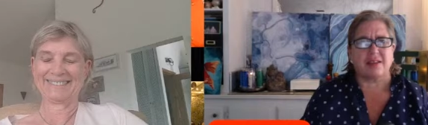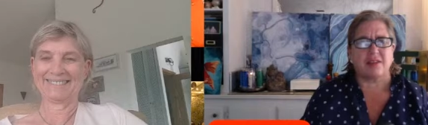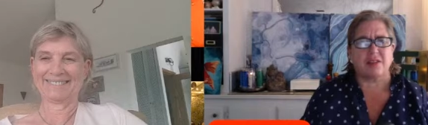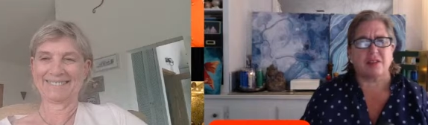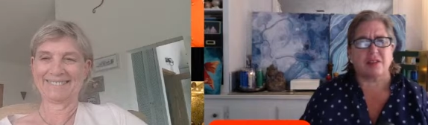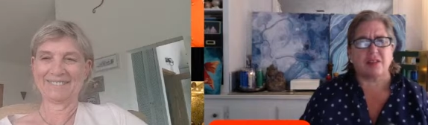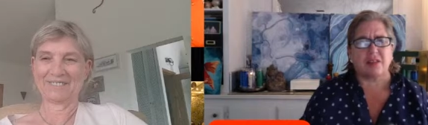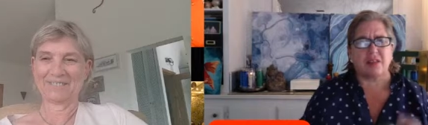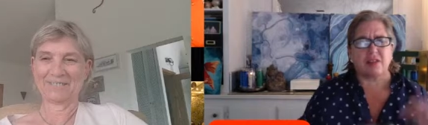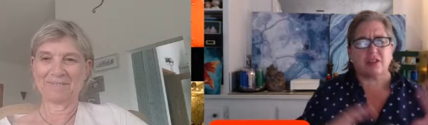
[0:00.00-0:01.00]
Speaker 1: are
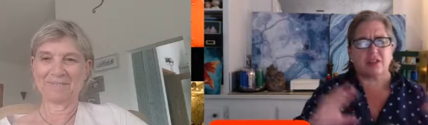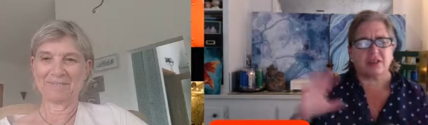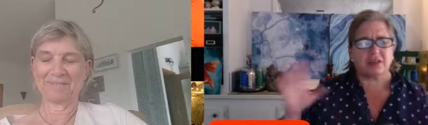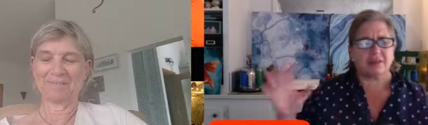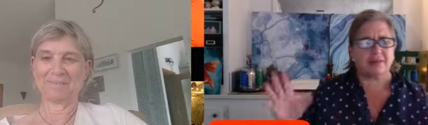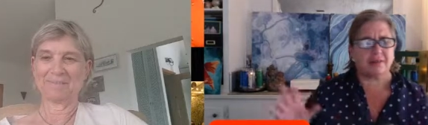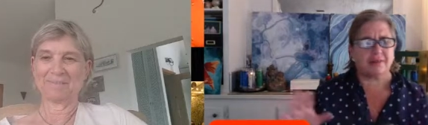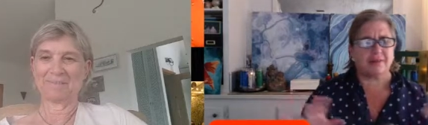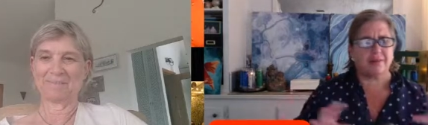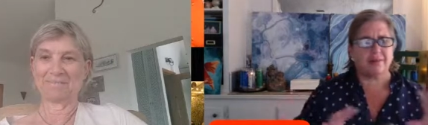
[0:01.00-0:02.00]
such
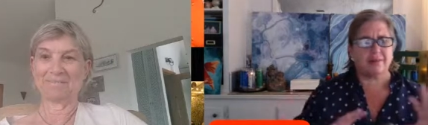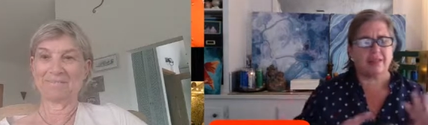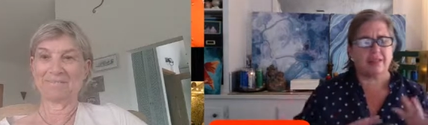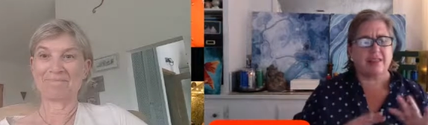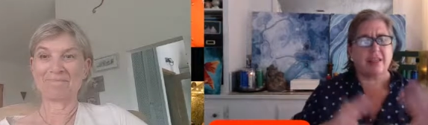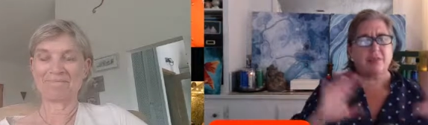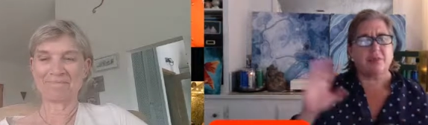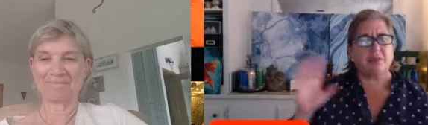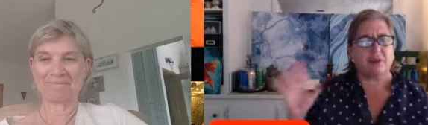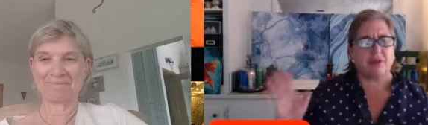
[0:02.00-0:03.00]
they seem
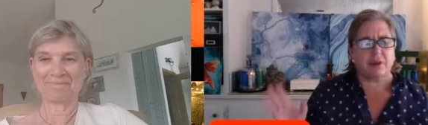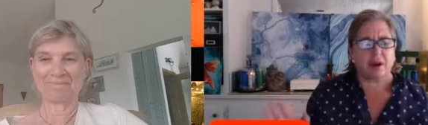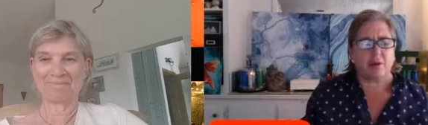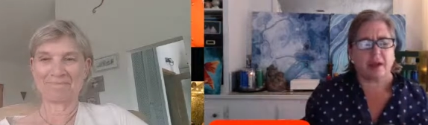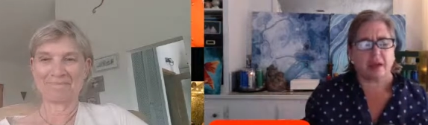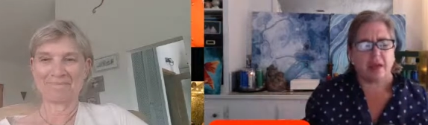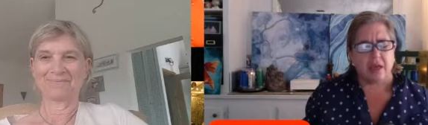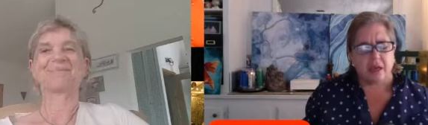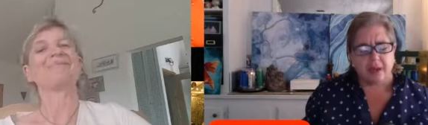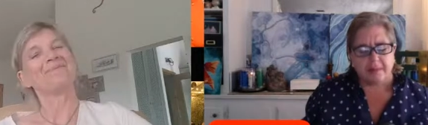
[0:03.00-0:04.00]
so far away.
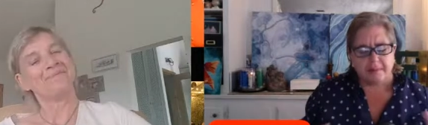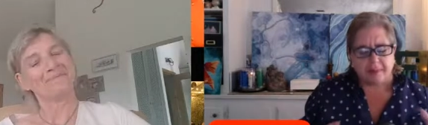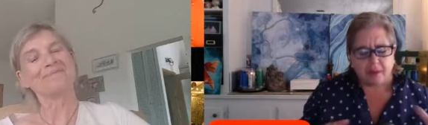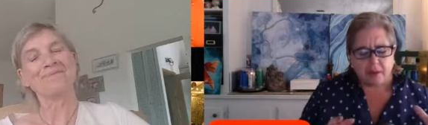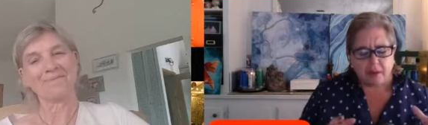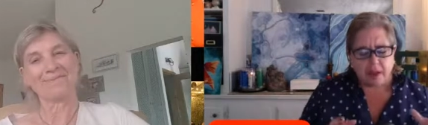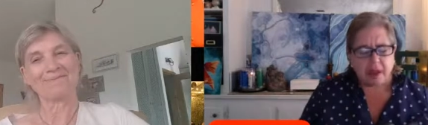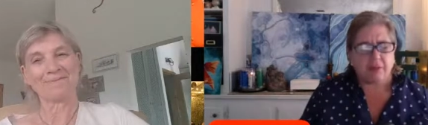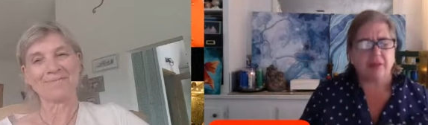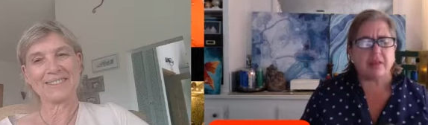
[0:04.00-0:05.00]

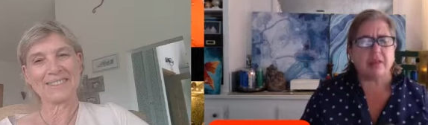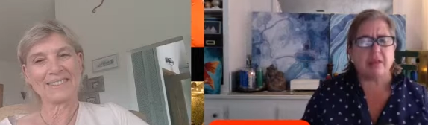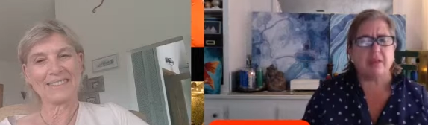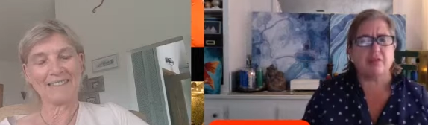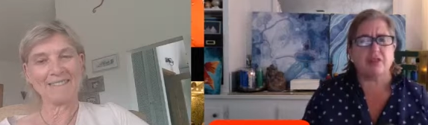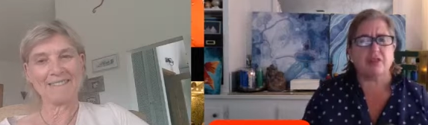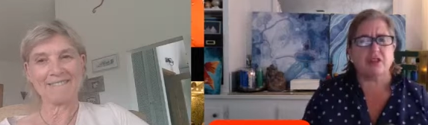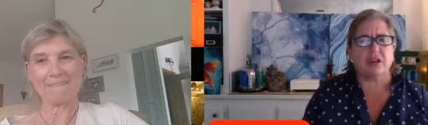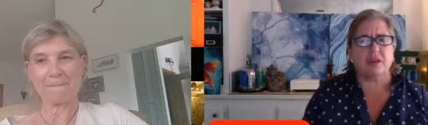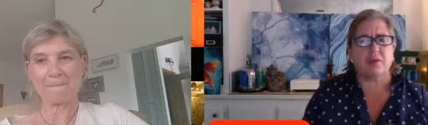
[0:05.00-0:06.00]
Everything that you just
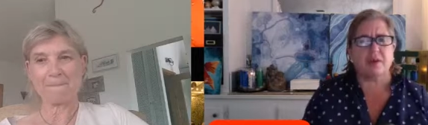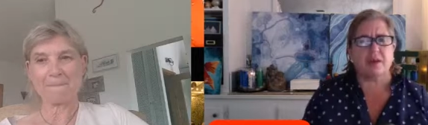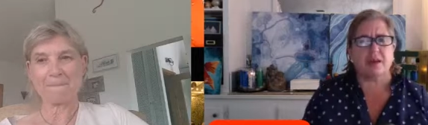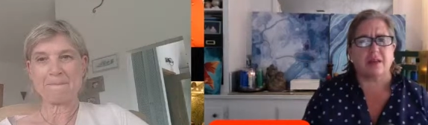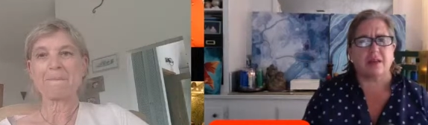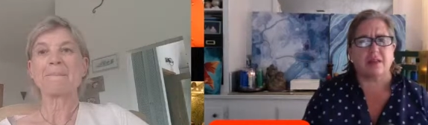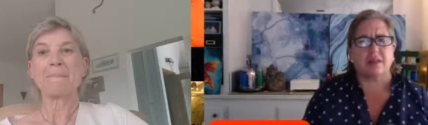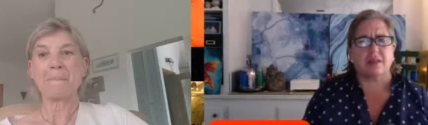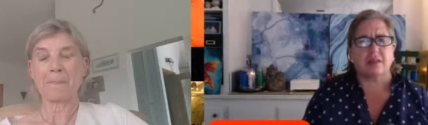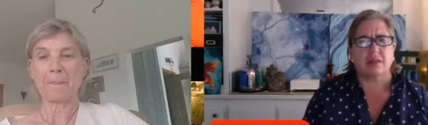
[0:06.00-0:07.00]
shared with
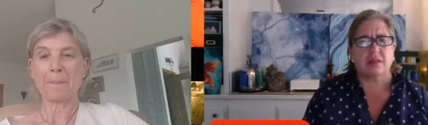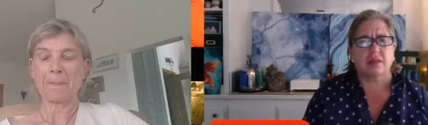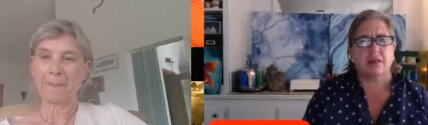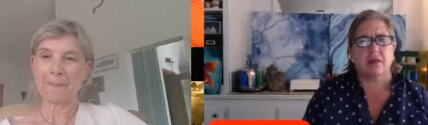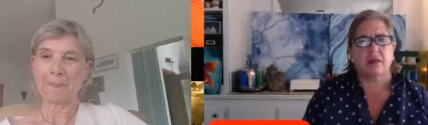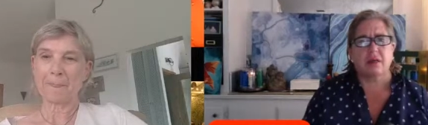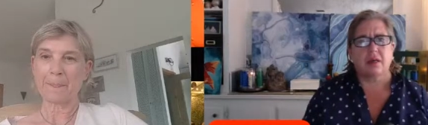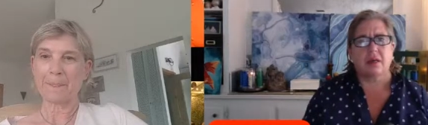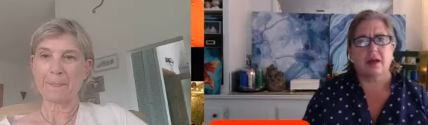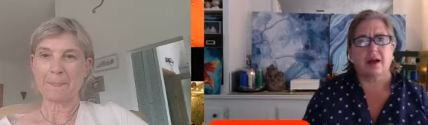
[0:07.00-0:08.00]
us,
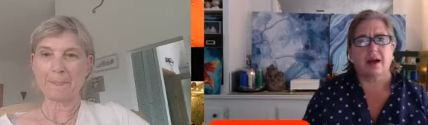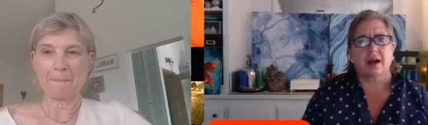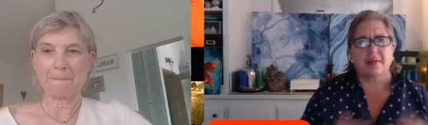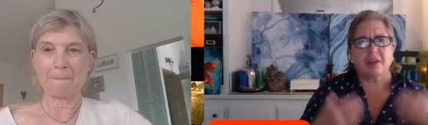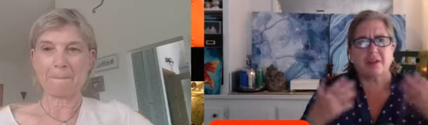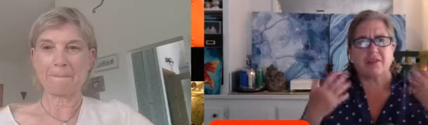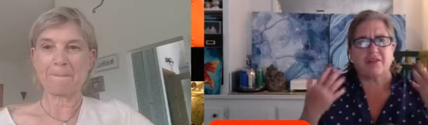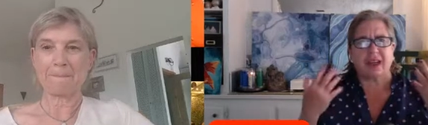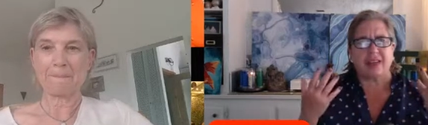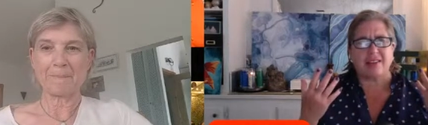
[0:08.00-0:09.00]
I'm just
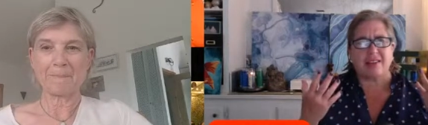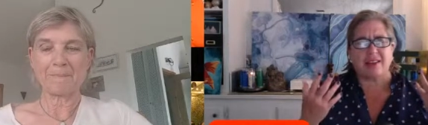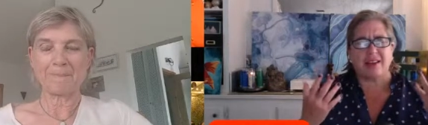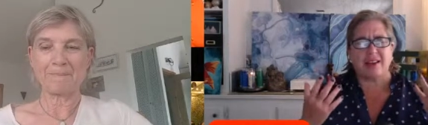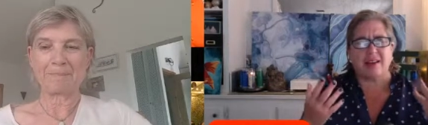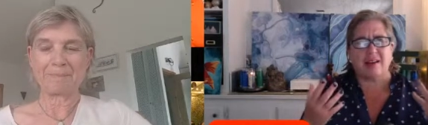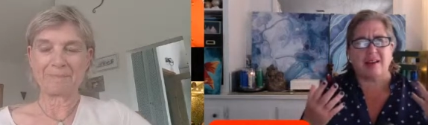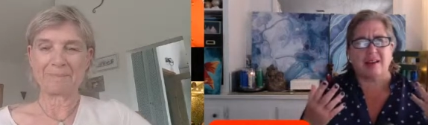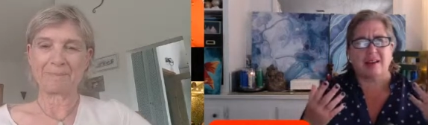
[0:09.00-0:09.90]
fascinated